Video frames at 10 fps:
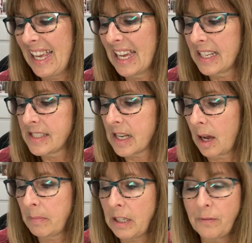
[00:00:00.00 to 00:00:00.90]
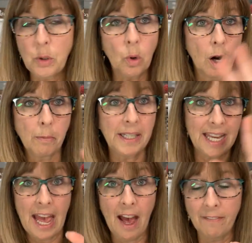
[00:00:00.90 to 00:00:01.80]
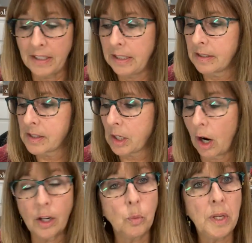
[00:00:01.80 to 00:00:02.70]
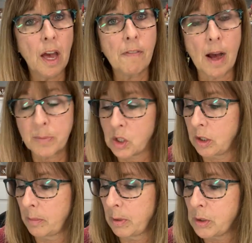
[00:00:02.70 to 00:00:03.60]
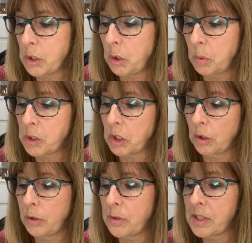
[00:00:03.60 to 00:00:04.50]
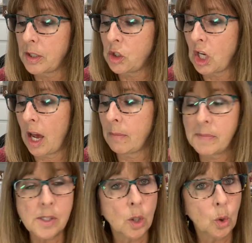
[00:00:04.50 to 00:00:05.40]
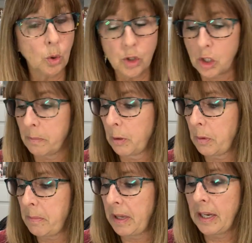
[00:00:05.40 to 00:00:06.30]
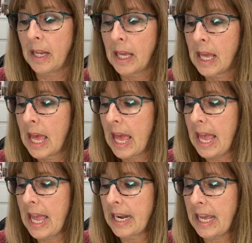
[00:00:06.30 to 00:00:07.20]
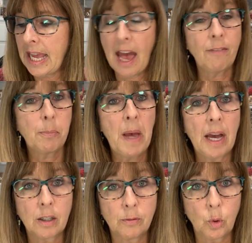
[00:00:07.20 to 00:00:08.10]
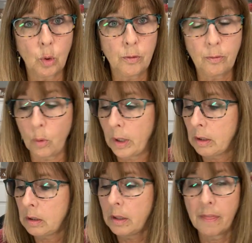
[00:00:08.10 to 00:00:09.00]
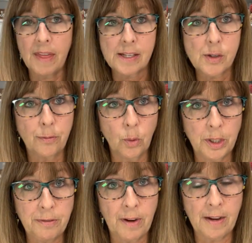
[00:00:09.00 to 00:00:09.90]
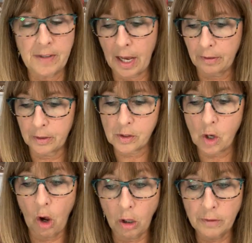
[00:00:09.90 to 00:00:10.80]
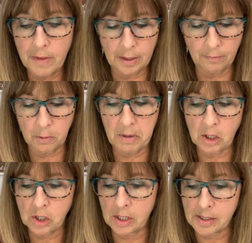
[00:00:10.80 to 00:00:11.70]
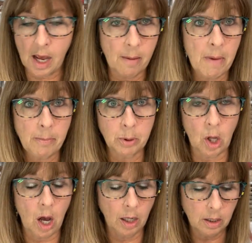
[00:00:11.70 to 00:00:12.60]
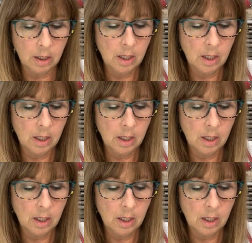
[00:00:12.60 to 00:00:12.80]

And if you already have Eden's Garden, we have option number 2, which includes the gems, gold shimmer ribbon, and a half a pack of gold foil. That's $45. All of that information is on my blog.